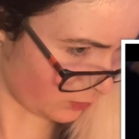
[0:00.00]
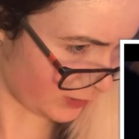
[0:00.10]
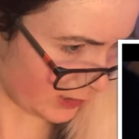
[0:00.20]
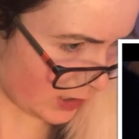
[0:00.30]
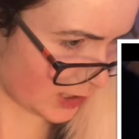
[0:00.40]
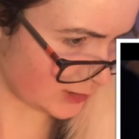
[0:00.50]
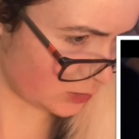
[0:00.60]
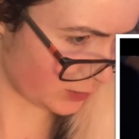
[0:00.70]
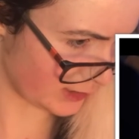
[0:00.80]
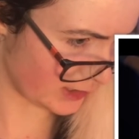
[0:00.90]
know that
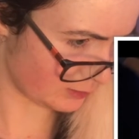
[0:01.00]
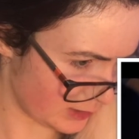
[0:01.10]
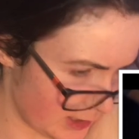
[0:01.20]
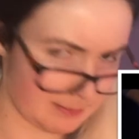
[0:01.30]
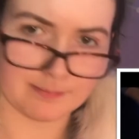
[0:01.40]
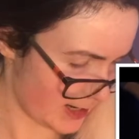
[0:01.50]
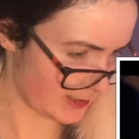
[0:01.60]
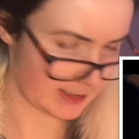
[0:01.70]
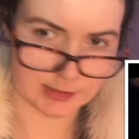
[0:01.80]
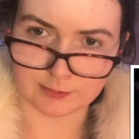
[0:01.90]
God's looking down at them?
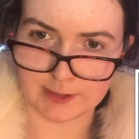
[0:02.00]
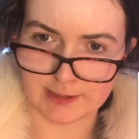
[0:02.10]
They need to